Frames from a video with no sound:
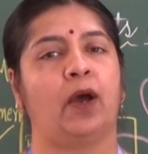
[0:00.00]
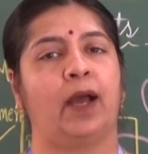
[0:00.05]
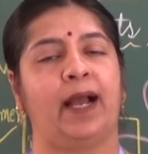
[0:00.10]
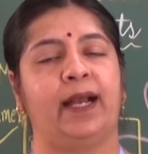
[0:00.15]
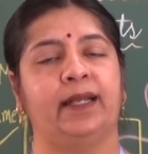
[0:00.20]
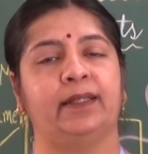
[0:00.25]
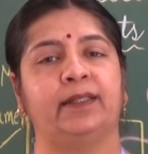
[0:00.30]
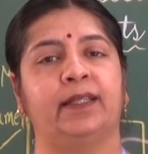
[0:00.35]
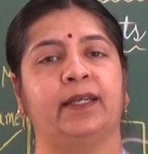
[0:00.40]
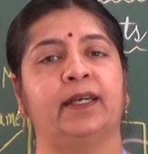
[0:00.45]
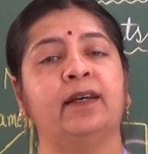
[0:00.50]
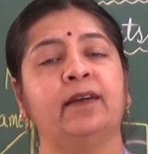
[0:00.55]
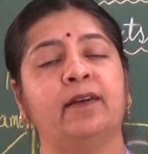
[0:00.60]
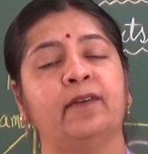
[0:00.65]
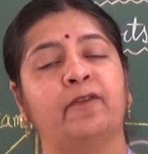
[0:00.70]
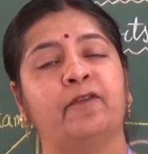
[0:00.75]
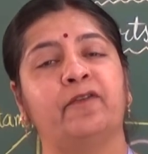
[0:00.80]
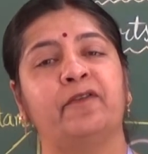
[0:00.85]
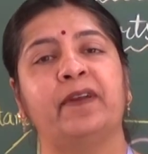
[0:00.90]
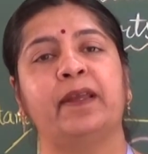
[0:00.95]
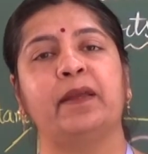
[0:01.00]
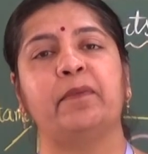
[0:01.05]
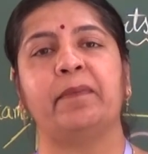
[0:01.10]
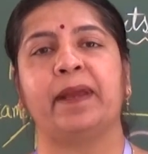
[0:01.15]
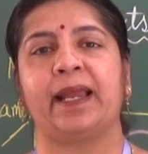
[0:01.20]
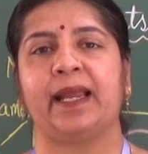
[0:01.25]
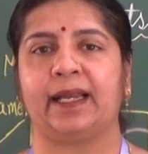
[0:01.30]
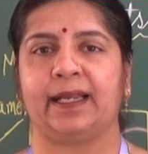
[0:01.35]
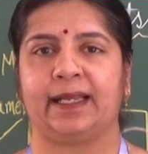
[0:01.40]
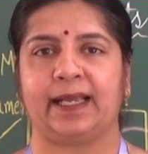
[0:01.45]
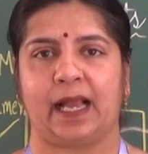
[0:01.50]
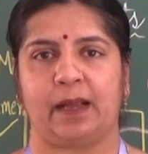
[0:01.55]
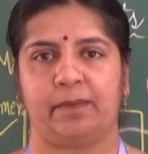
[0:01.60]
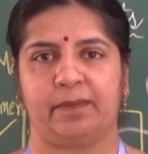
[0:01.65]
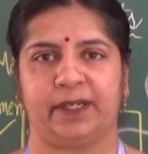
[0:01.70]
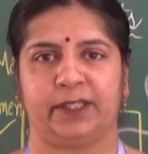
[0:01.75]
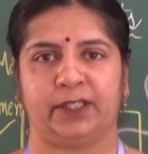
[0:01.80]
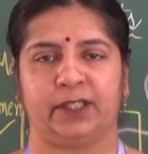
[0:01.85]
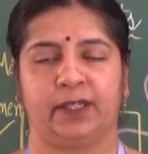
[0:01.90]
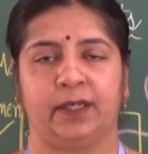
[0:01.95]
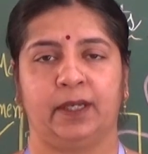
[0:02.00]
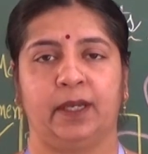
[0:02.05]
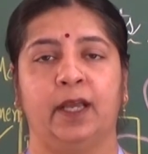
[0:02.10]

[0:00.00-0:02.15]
and the female gamete,